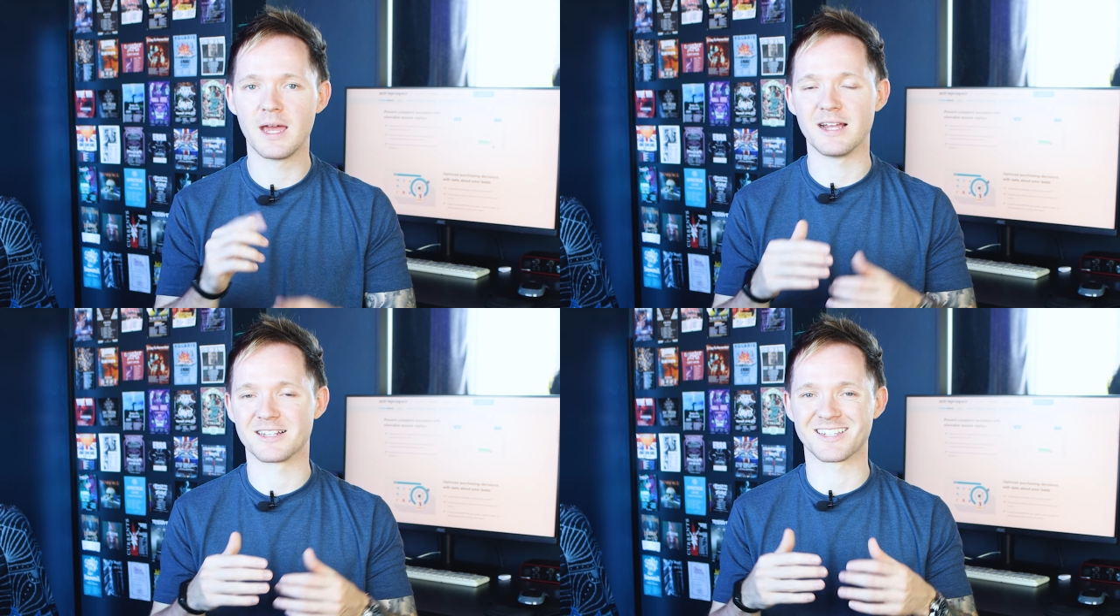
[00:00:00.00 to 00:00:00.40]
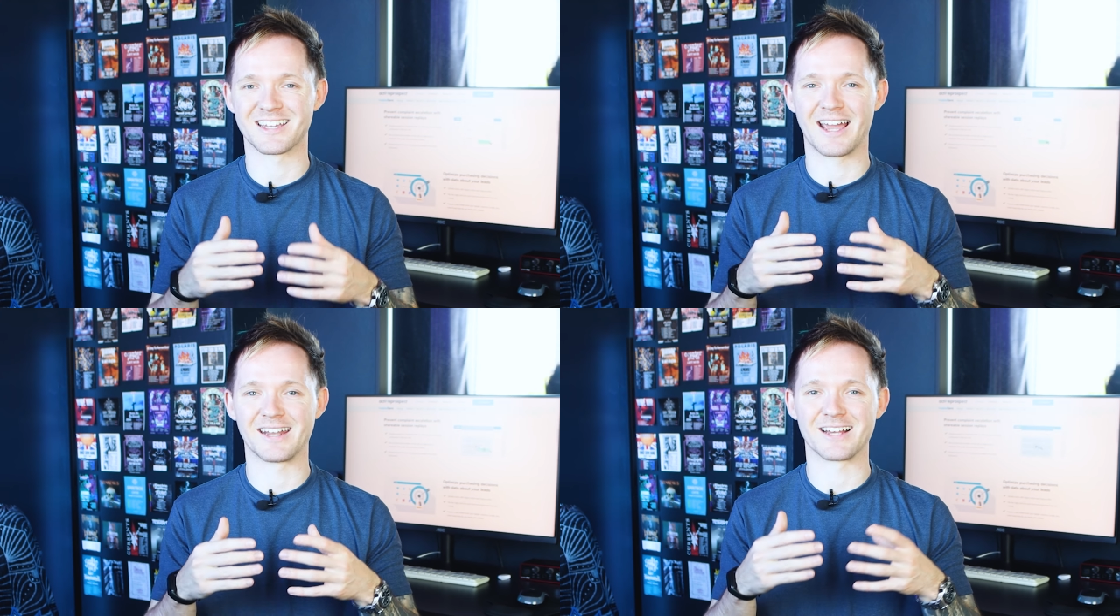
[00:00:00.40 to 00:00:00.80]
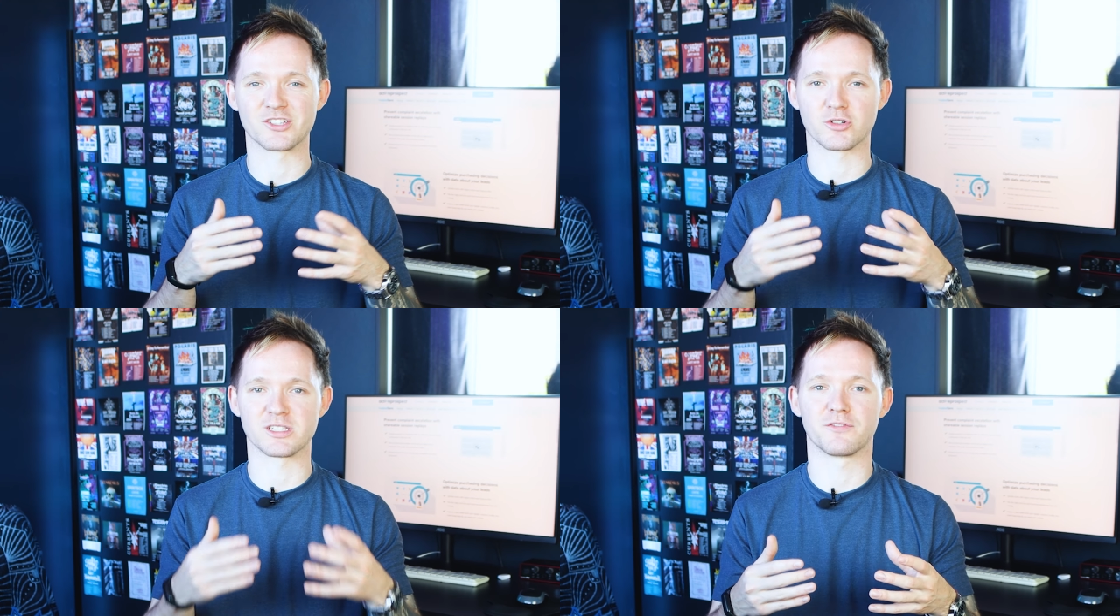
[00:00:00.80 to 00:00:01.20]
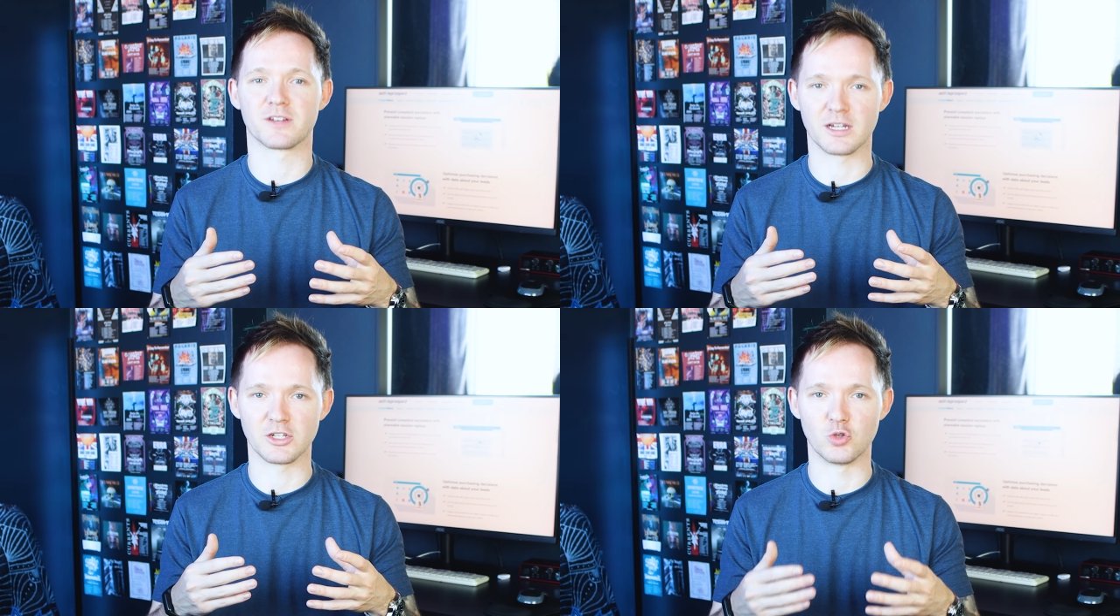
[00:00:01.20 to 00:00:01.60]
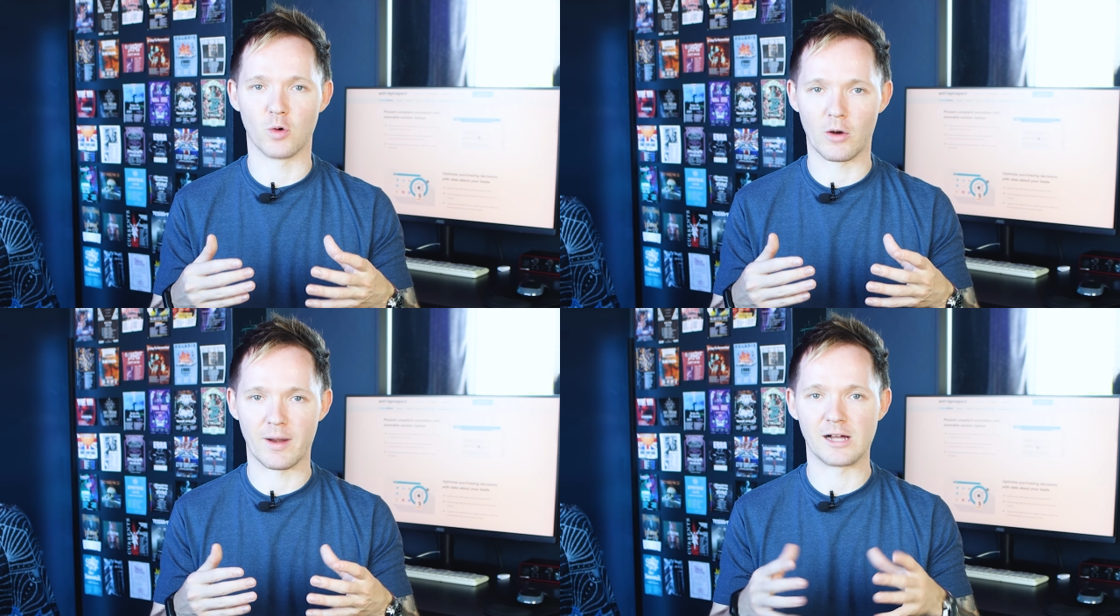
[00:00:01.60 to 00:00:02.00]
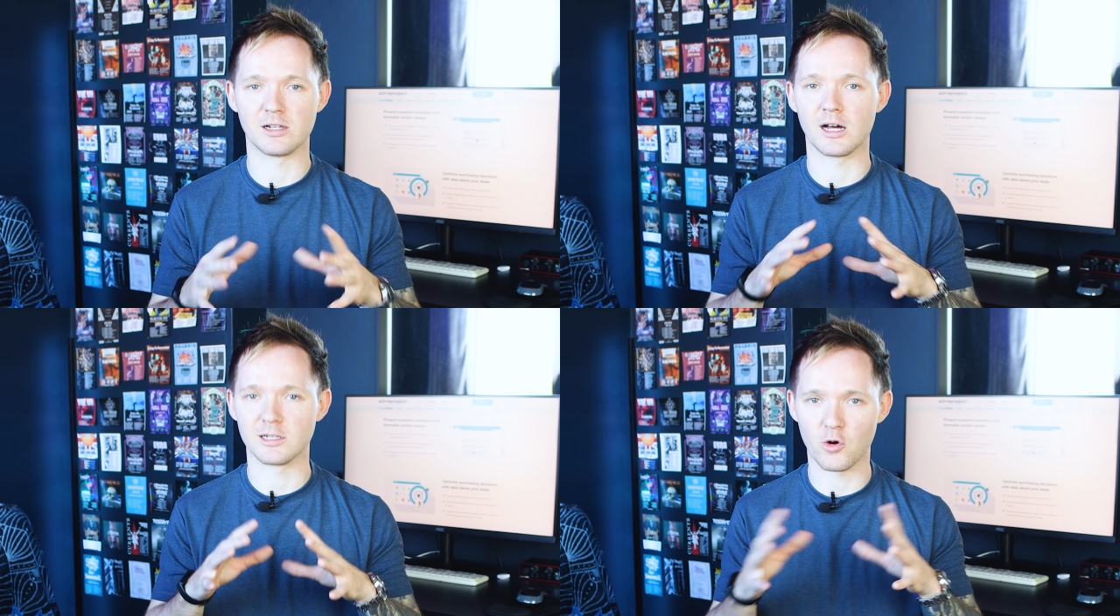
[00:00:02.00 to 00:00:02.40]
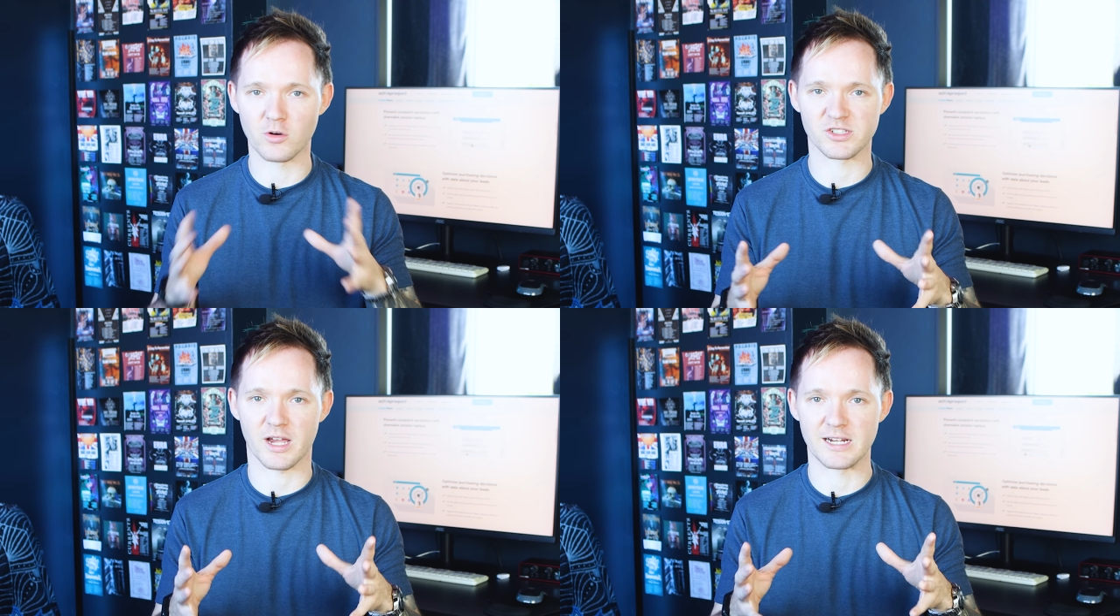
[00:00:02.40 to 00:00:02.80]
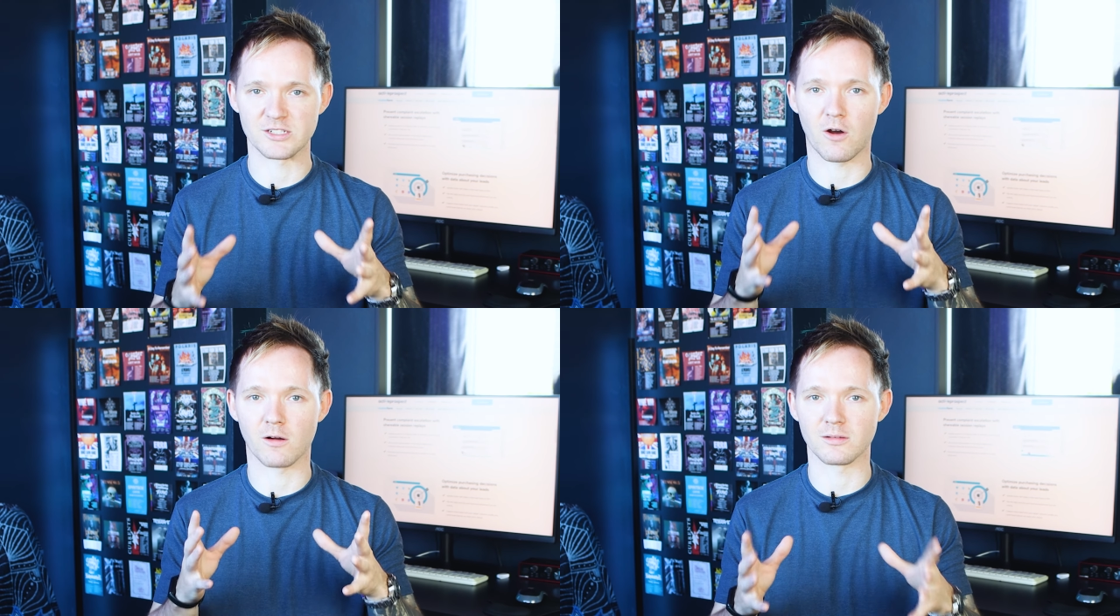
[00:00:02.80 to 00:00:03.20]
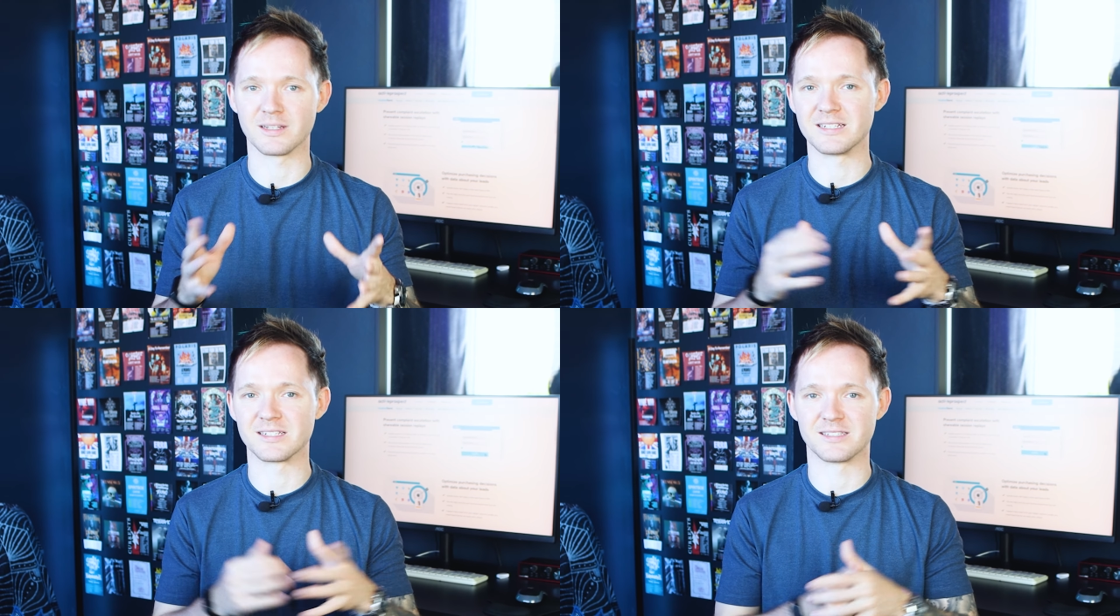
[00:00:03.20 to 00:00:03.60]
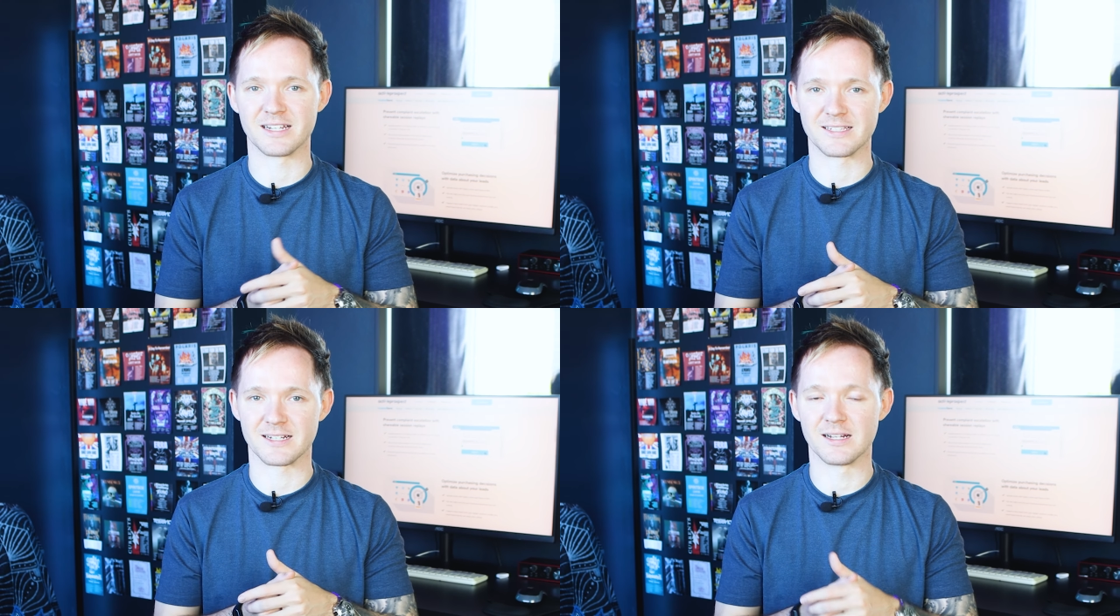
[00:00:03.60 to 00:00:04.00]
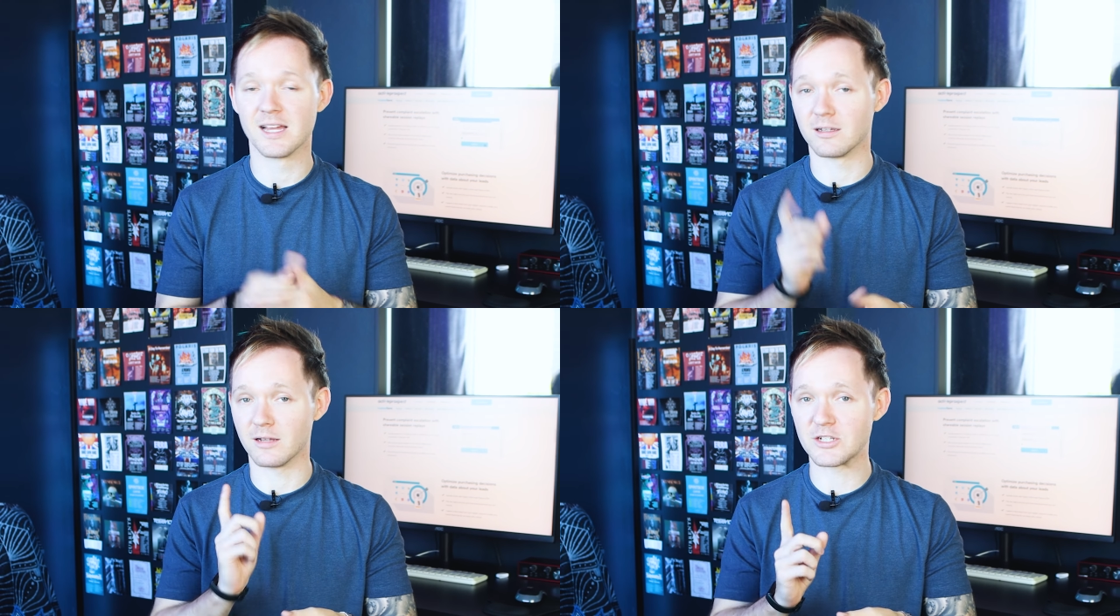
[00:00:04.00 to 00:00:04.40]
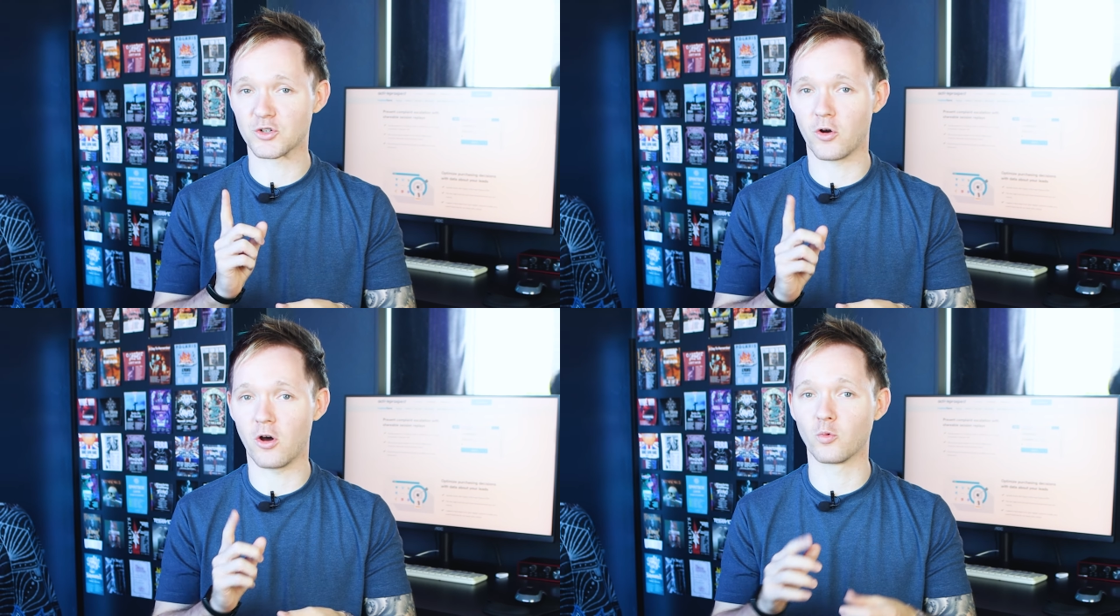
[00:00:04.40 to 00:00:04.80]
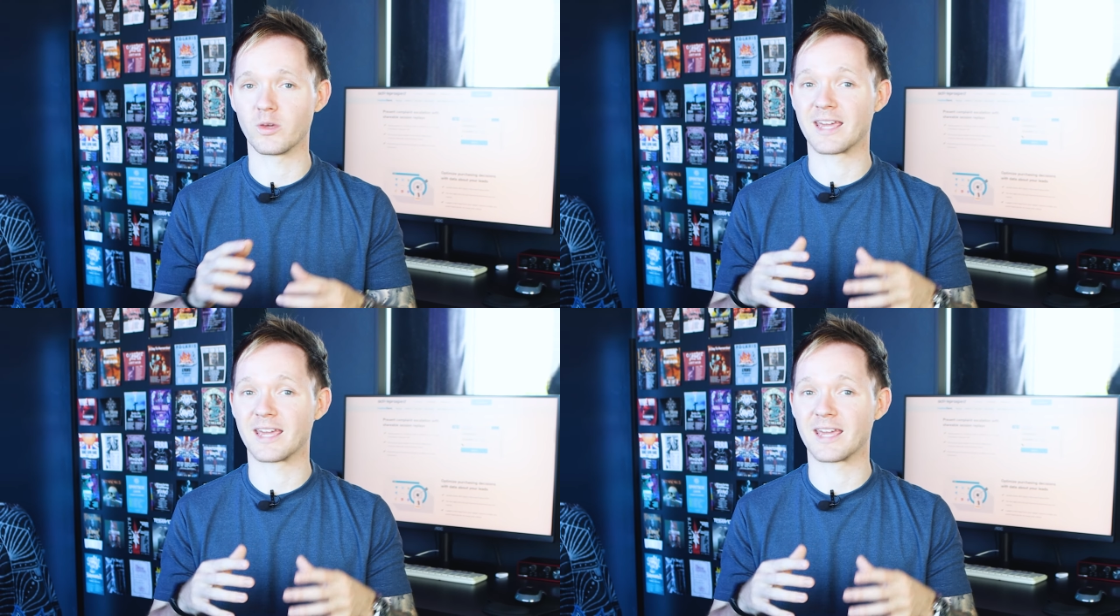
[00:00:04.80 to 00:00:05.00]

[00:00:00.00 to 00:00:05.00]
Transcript: is to get a certificate URL alongside our lead data. Later on, we